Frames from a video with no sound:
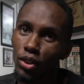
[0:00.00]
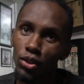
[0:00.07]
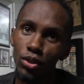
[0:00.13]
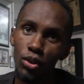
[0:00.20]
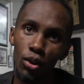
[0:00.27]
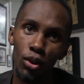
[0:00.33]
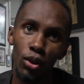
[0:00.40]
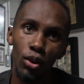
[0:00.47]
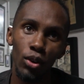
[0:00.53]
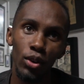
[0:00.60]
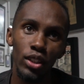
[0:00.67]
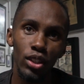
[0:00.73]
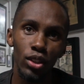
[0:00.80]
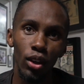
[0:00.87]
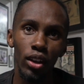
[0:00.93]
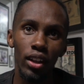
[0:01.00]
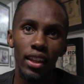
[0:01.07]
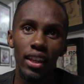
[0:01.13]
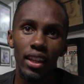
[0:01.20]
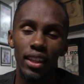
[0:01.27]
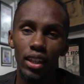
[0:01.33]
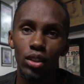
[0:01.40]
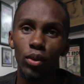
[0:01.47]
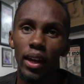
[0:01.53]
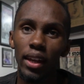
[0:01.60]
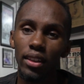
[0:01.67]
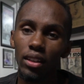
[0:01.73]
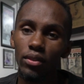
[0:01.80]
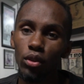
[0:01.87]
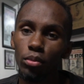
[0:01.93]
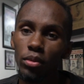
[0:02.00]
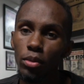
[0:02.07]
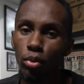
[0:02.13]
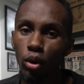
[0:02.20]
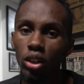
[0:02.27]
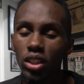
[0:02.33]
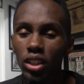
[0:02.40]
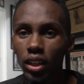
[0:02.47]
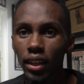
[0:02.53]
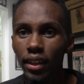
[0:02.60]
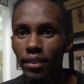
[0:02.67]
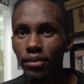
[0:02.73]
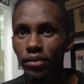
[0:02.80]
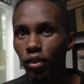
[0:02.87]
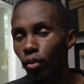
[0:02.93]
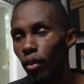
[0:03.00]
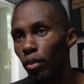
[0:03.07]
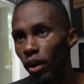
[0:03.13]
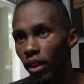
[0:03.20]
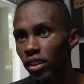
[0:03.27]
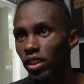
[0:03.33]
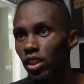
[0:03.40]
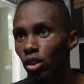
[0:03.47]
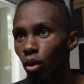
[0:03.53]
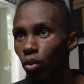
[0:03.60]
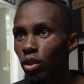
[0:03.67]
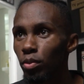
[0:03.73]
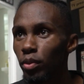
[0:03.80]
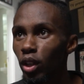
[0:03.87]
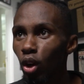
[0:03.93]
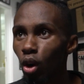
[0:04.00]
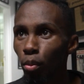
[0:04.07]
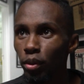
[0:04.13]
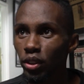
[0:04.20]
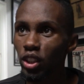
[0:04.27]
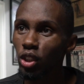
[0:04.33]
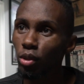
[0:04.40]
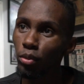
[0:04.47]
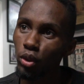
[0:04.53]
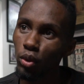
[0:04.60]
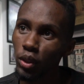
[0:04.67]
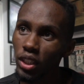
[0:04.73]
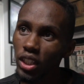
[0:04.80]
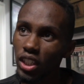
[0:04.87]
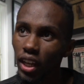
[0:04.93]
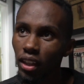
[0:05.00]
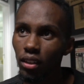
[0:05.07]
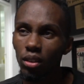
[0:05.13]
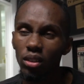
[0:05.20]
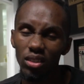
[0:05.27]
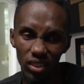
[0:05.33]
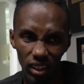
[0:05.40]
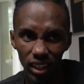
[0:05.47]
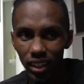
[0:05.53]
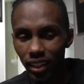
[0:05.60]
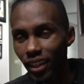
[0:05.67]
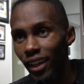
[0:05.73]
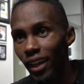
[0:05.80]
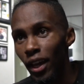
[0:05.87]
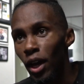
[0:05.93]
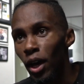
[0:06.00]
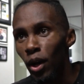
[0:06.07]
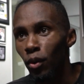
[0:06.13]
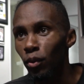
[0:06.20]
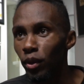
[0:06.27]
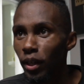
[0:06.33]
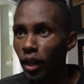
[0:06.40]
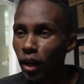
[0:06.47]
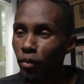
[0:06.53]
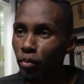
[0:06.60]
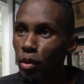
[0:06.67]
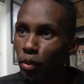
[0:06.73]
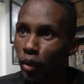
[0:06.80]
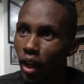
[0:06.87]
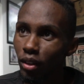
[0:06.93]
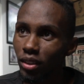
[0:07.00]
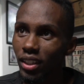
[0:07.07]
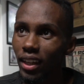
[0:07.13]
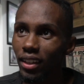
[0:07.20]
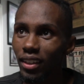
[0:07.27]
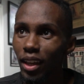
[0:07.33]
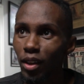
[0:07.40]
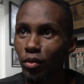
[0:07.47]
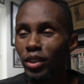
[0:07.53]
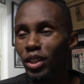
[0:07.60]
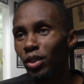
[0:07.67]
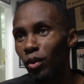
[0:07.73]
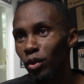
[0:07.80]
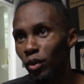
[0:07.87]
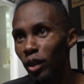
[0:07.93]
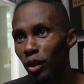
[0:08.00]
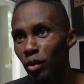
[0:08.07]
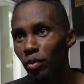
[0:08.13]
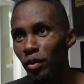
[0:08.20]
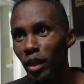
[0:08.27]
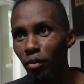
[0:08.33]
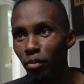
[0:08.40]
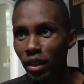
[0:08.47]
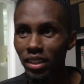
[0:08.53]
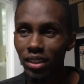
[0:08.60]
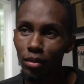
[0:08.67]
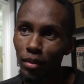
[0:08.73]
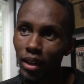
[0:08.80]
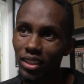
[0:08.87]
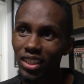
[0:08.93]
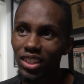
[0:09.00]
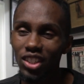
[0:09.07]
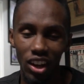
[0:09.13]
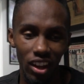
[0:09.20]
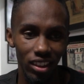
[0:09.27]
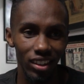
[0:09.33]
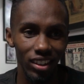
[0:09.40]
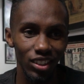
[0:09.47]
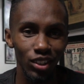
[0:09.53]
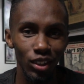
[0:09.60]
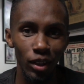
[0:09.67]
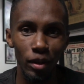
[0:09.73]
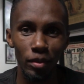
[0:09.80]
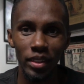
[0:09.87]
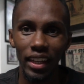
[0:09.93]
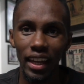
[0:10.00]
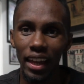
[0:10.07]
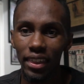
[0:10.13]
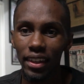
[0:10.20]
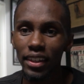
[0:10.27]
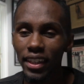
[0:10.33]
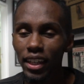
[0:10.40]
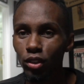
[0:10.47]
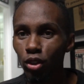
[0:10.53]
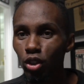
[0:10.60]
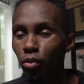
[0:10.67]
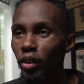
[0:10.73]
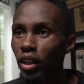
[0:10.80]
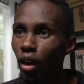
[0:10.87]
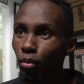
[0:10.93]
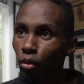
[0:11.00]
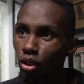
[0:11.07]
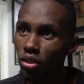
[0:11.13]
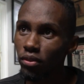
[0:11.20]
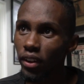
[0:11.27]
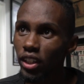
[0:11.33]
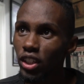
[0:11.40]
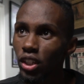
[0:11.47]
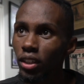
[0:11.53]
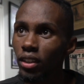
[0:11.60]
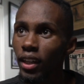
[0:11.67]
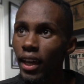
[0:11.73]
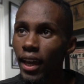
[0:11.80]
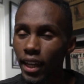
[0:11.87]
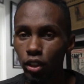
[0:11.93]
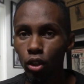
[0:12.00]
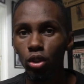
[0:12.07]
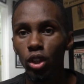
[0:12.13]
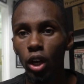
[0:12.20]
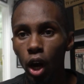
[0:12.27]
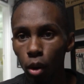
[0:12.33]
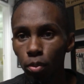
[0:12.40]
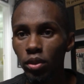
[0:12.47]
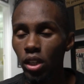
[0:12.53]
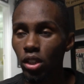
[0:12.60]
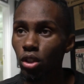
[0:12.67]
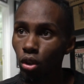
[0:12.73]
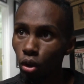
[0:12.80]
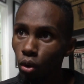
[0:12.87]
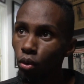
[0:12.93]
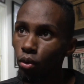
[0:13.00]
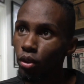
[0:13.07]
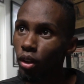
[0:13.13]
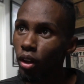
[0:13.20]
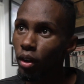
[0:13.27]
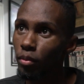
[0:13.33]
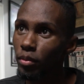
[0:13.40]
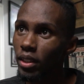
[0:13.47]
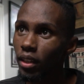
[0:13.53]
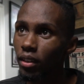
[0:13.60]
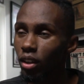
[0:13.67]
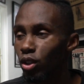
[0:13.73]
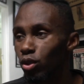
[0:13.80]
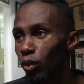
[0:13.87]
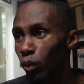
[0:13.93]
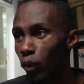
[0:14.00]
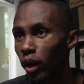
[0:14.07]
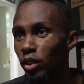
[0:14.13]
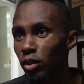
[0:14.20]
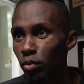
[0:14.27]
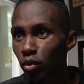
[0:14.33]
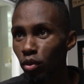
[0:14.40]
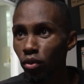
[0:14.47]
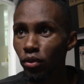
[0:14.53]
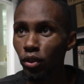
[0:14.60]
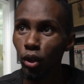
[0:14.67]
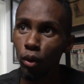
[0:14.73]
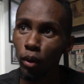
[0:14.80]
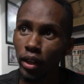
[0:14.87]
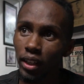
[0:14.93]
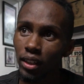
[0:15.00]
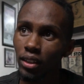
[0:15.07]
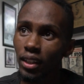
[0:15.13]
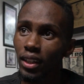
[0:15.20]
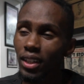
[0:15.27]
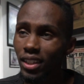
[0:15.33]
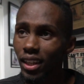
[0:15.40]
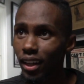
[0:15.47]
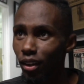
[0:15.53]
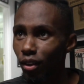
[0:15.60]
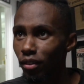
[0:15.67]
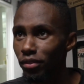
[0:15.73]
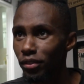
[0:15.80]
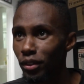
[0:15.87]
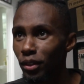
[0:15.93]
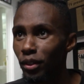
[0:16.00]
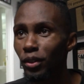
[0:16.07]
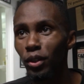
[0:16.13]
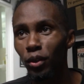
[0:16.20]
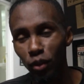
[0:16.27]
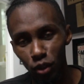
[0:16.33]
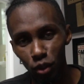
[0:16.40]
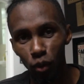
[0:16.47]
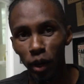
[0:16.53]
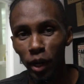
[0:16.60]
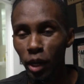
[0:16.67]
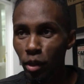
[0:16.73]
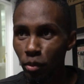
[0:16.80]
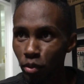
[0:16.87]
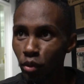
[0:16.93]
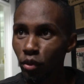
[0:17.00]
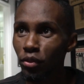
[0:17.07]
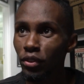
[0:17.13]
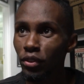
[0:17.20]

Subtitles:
So that's why I think for me, boxing and for my brothers has always been a competition between each other, not really people outside there. We just always wanted to be the best amongst each other, you know what I'm saying? I think that's also been our motivation. It's also helped us grow, you know what I'm saying? Because when one's improve, you don't want to slack off, you know? You also want to improve.